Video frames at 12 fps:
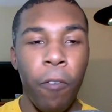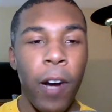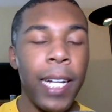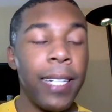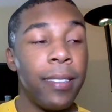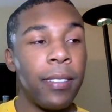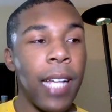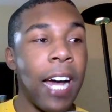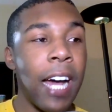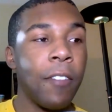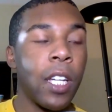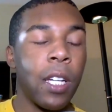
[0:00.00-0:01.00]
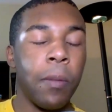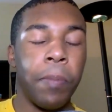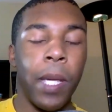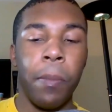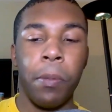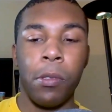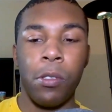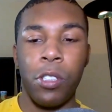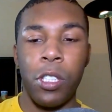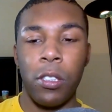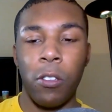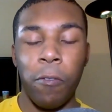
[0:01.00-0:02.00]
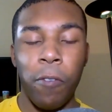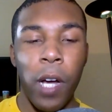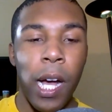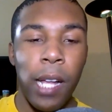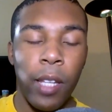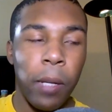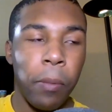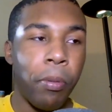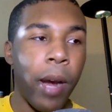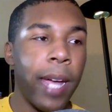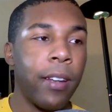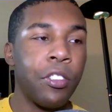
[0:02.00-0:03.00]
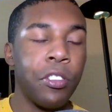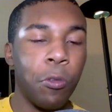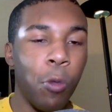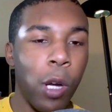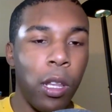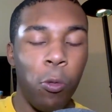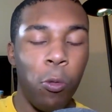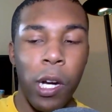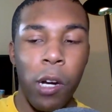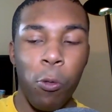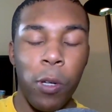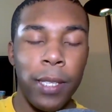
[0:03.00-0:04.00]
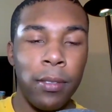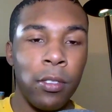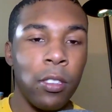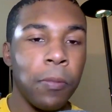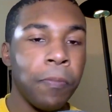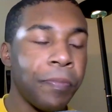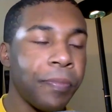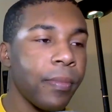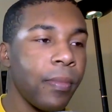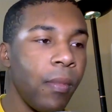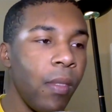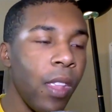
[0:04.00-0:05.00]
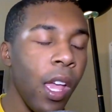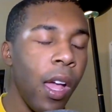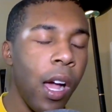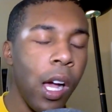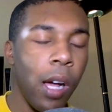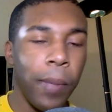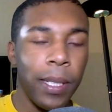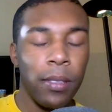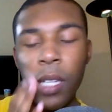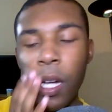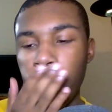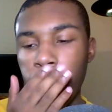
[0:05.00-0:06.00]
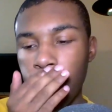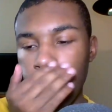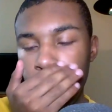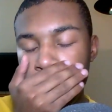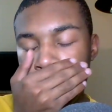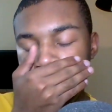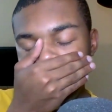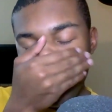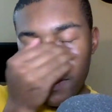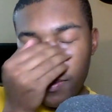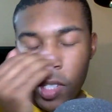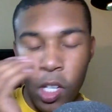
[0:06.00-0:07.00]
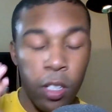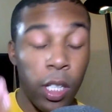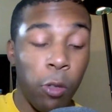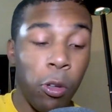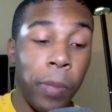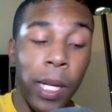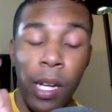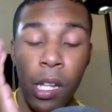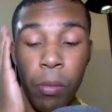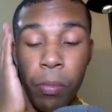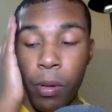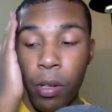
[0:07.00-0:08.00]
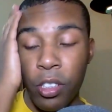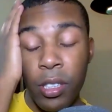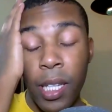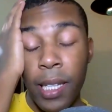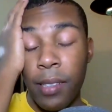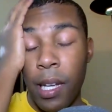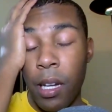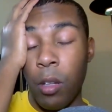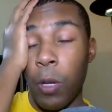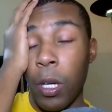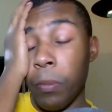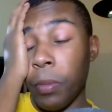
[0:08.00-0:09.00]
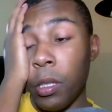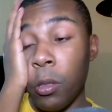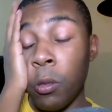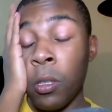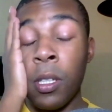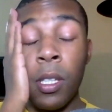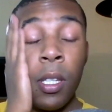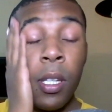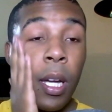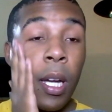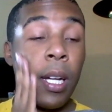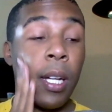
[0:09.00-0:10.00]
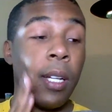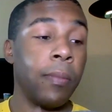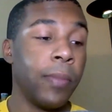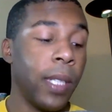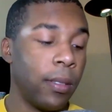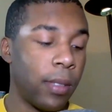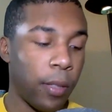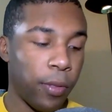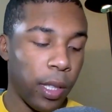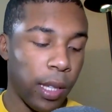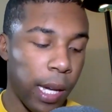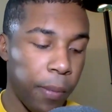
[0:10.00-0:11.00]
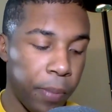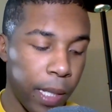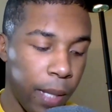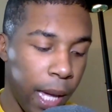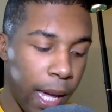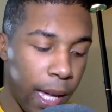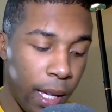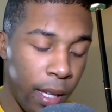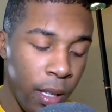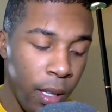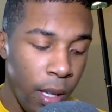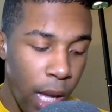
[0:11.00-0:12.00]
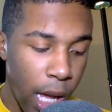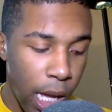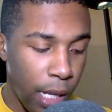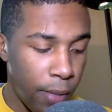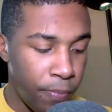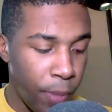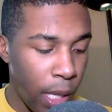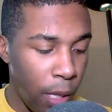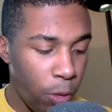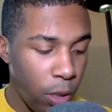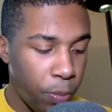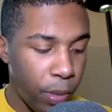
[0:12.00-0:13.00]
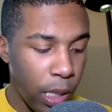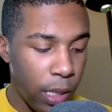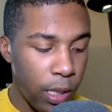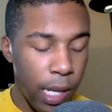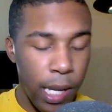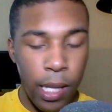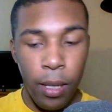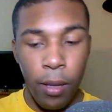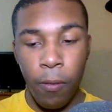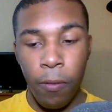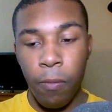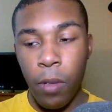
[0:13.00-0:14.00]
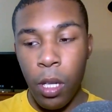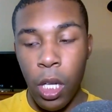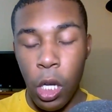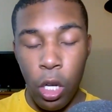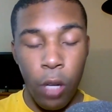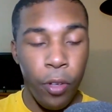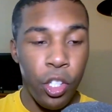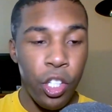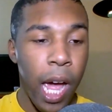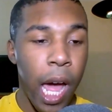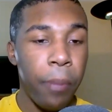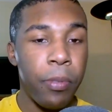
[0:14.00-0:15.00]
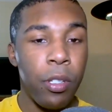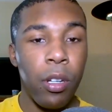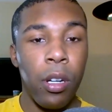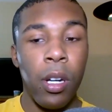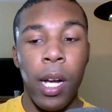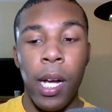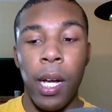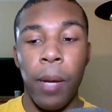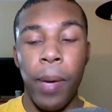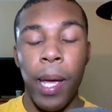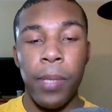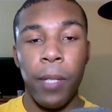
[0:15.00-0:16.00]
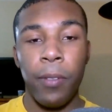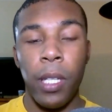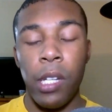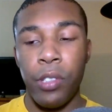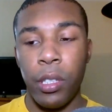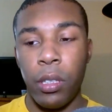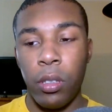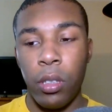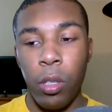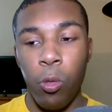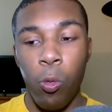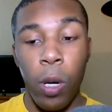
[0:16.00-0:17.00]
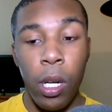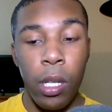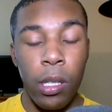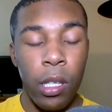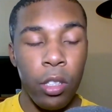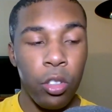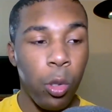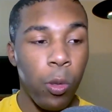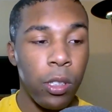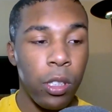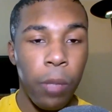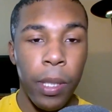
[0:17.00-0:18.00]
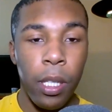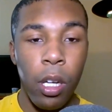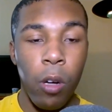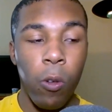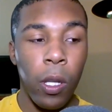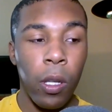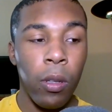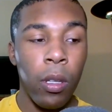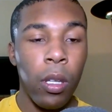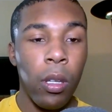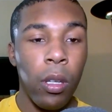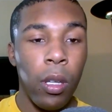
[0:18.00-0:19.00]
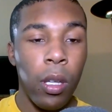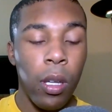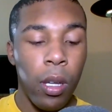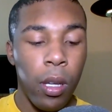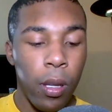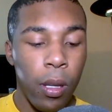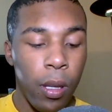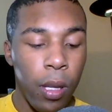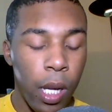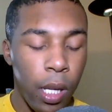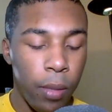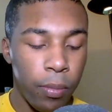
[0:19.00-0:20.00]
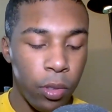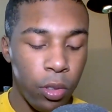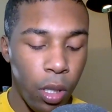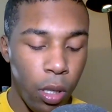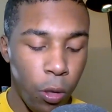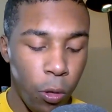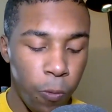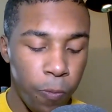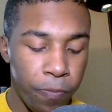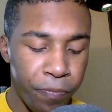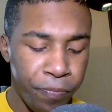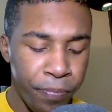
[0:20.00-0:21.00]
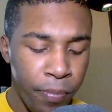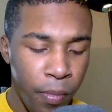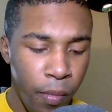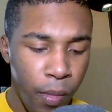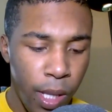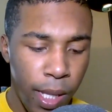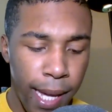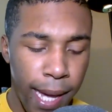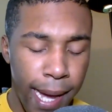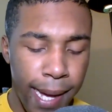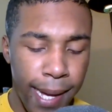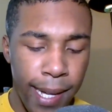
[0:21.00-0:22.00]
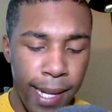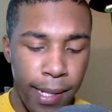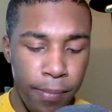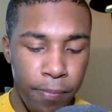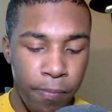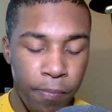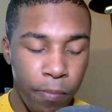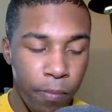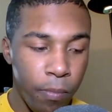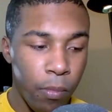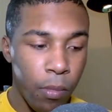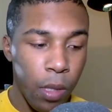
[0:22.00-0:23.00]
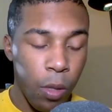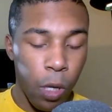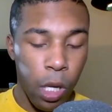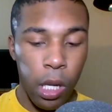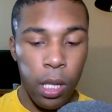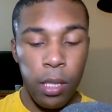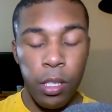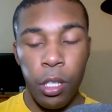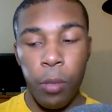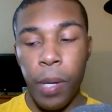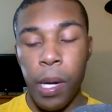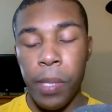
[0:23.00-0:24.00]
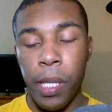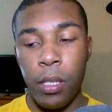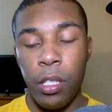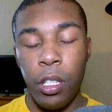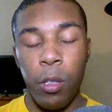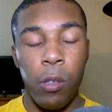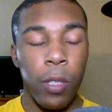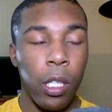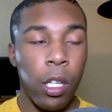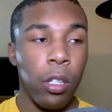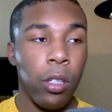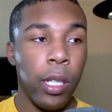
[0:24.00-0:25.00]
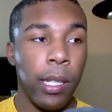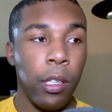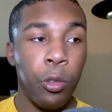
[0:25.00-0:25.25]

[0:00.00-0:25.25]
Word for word: friends out of the people she's fought like brandish is one of the weird ones um, and stuff like that. Curlia would be another person that's out of the weird blue um, and stuff like that. But hey, um, it was pretty dang good of a chapter. Um, and I'm definitely interested to see where the story is going to be going. Um, so, yeah. Um, we're gonna continue, probably continue on with the Curly